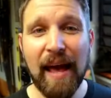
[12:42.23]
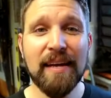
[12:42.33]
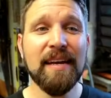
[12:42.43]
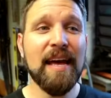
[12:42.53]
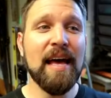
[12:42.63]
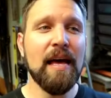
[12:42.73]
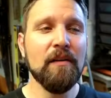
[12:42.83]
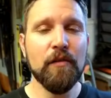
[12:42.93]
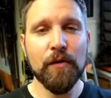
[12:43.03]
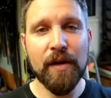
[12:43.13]
And
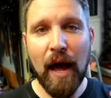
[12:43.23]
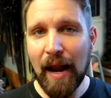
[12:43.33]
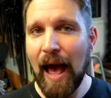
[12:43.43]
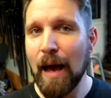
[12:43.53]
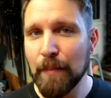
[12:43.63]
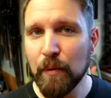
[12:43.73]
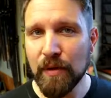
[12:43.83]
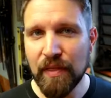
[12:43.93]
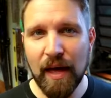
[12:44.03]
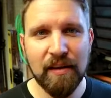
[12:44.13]
if you're not happy
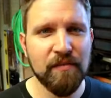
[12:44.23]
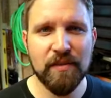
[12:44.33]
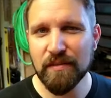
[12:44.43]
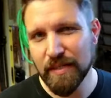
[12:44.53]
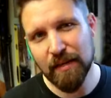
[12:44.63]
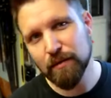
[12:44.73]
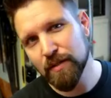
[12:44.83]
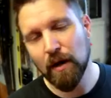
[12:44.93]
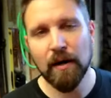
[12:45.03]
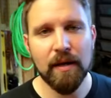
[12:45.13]
with that, if you say you
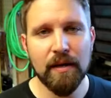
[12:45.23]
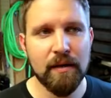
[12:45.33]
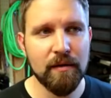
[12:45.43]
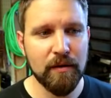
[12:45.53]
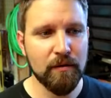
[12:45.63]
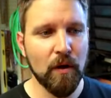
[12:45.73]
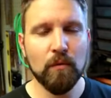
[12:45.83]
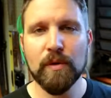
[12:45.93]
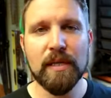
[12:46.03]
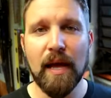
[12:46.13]
start it and you
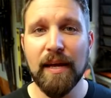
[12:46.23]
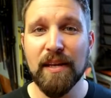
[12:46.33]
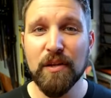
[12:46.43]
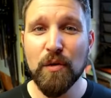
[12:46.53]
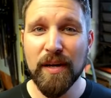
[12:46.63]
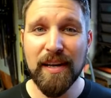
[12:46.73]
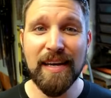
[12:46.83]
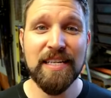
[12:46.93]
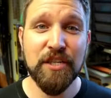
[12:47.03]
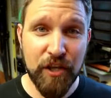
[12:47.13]
don't really like it, you can
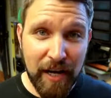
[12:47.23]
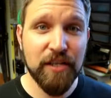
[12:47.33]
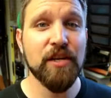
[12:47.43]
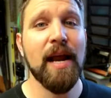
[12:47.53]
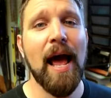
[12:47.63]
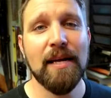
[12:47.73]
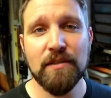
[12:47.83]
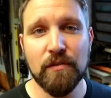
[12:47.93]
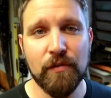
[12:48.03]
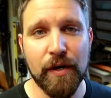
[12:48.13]
exchange it
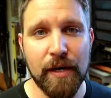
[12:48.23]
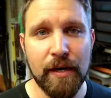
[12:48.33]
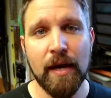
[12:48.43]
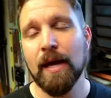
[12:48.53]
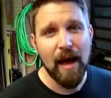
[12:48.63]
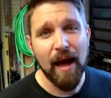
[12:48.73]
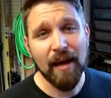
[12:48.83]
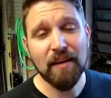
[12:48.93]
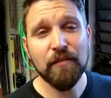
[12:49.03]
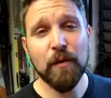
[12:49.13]
hassle-free.
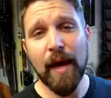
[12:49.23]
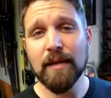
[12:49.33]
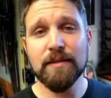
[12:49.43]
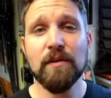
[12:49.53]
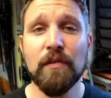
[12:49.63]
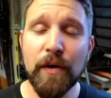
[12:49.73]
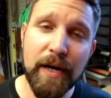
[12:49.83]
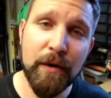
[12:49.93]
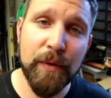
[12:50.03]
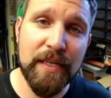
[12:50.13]
And if you cancel for
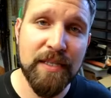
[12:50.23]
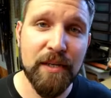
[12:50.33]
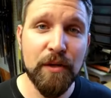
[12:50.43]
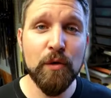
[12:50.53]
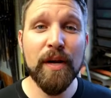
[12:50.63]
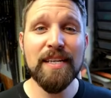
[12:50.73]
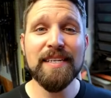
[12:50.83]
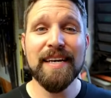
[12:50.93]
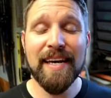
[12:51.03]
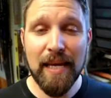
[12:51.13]
any reason, you get
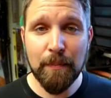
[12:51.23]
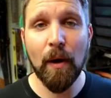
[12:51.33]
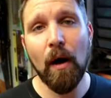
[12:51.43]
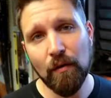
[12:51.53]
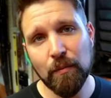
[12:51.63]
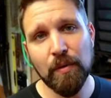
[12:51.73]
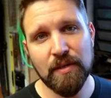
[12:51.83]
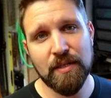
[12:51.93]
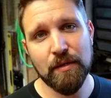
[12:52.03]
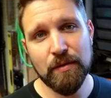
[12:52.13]
to keep all the
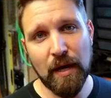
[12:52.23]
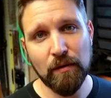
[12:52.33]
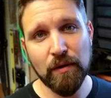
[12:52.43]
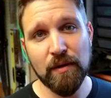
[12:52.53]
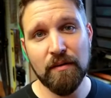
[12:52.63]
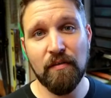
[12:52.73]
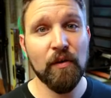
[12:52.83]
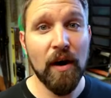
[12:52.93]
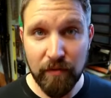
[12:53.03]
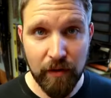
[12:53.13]
books that you downloaded
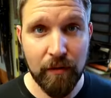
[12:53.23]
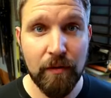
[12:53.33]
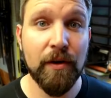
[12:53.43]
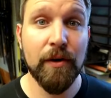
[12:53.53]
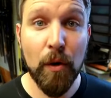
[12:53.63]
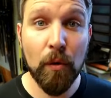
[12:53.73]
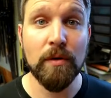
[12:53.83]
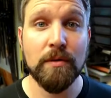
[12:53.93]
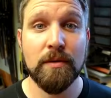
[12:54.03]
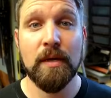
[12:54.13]
forever. They're
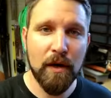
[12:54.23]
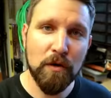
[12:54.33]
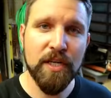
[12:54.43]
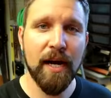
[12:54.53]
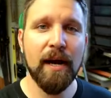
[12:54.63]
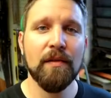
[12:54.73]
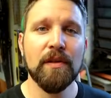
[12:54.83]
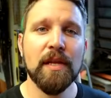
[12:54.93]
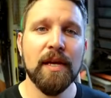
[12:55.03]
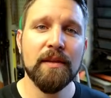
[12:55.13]
yours. Go check out
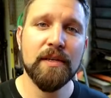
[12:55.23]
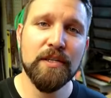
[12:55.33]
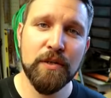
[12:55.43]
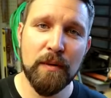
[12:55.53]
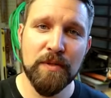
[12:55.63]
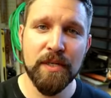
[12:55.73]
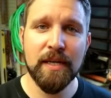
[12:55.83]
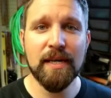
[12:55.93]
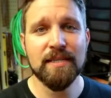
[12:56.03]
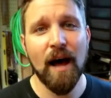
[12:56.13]
the link in the description.
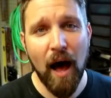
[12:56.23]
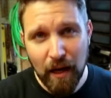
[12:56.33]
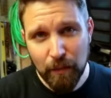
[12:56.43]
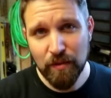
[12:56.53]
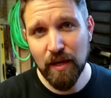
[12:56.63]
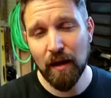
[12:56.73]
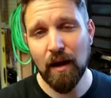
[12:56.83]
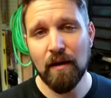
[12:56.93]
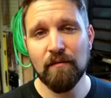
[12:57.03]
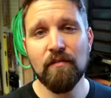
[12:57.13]
It's
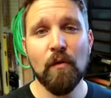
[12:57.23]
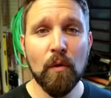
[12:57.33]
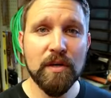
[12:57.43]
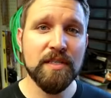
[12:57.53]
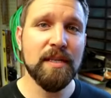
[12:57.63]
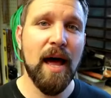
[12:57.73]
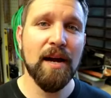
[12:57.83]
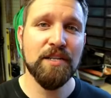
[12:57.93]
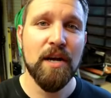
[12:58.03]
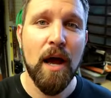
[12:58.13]

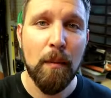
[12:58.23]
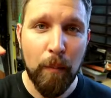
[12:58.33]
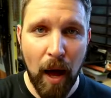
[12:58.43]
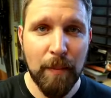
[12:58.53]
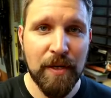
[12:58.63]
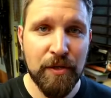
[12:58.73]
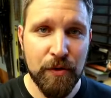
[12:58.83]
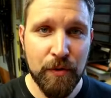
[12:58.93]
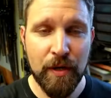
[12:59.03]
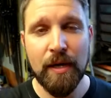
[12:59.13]

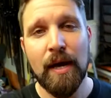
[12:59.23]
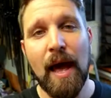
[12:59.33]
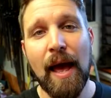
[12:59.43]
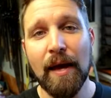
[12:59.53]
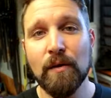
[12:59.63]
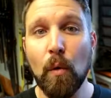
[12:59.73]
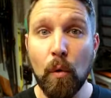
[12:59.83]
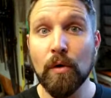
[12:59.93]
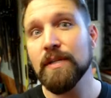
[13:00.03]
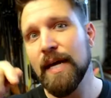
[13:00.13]
audible.com/BobbyDuke and
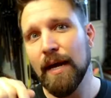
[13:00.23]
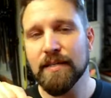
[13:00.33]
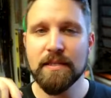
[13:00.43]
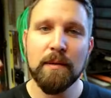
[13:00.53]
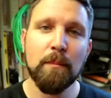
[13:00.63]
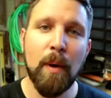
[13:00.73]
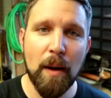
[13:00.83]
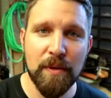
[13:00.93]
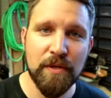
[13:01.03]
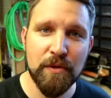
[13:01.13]
or text
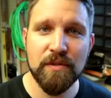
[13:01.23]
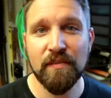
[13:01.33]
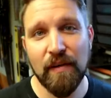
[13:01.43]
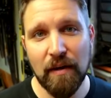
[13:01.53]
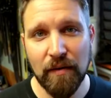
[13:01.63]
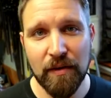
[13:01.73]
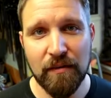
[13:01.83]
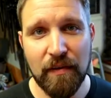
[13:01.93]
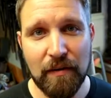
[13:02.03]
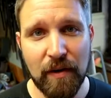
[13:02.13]
Bobby Duke to
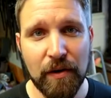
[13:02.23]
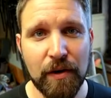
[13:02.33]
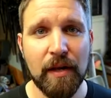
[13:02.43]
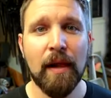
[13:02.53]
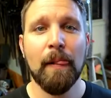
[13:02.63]
500-500.